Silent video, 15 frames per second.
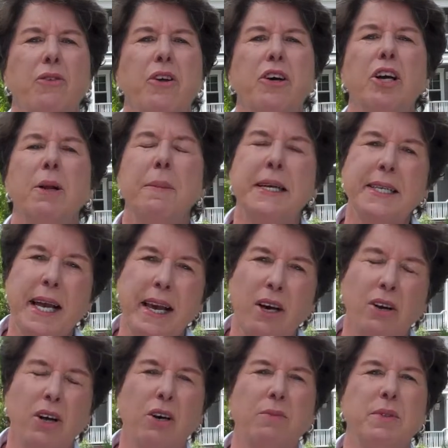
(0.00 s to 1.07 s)
there going to be
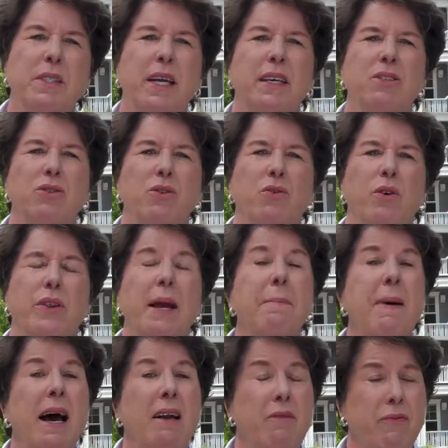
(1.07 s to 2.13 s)
townhomes next door that
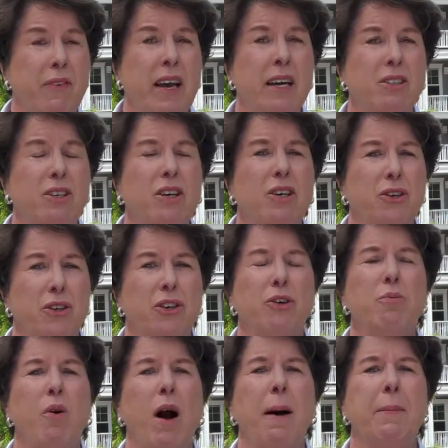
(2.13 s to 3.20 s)
might affect your
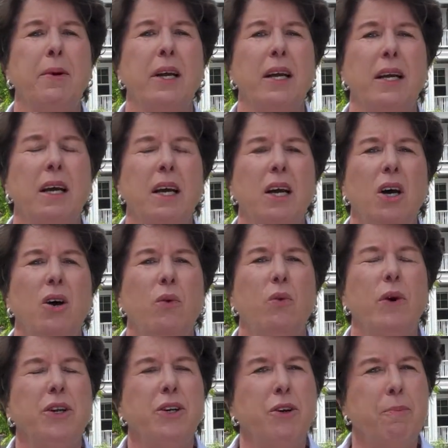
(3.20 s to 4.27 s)
property?
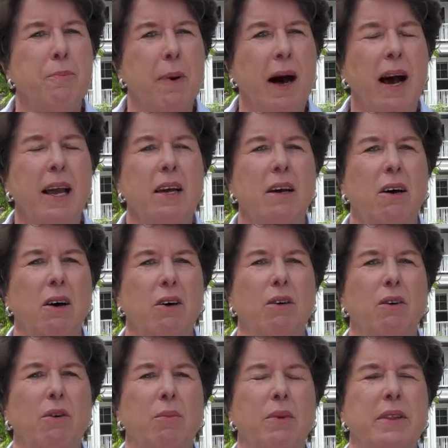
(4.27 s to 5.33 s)
When you buy a
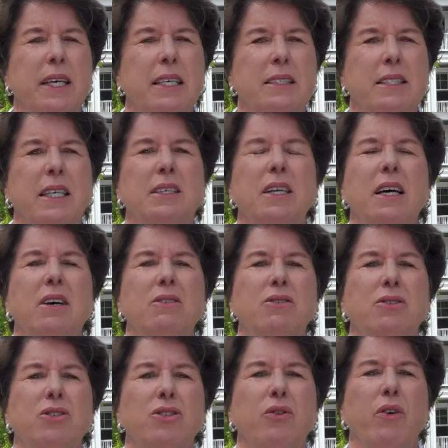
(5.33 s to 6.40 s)
home, these details
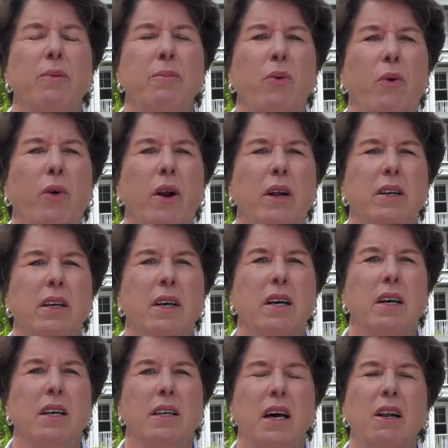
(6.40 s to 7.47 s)
are so important,
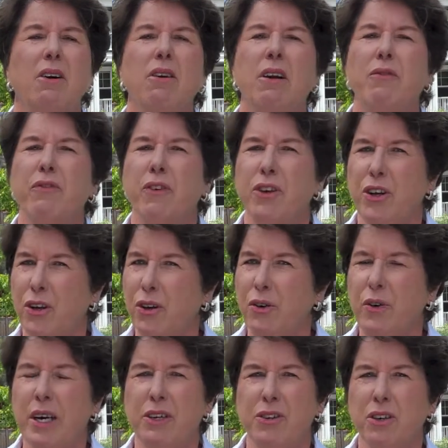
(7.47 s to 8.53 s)
not only for
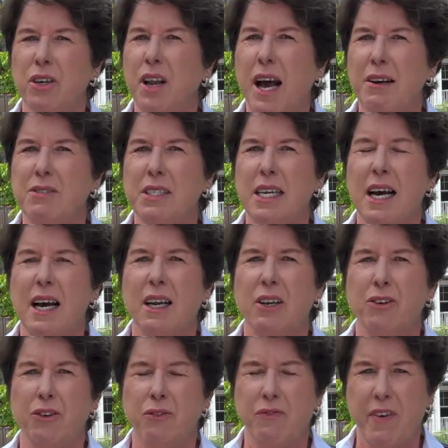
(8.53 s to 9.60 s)
you and your lifestyle
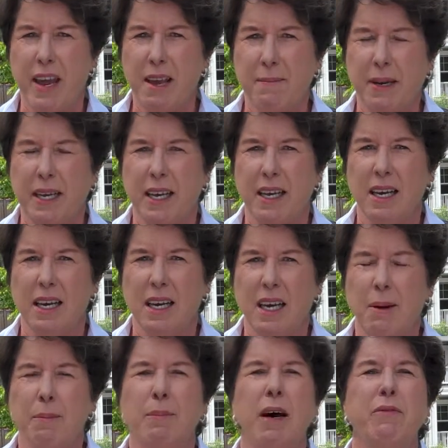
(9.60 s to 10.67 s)
and your family,
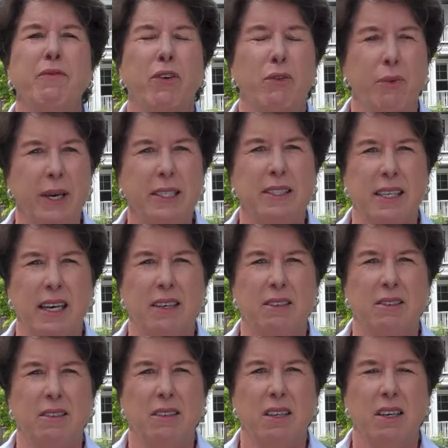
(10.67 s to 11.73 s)
but for resale.